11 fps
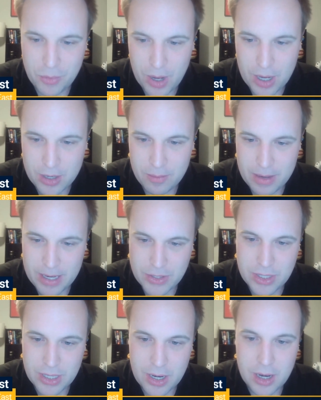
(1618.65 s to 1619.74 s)
Walker
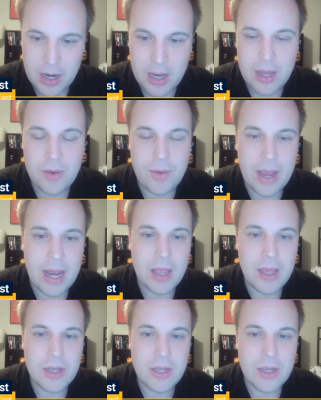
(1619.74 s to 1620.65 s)
minutes there, right?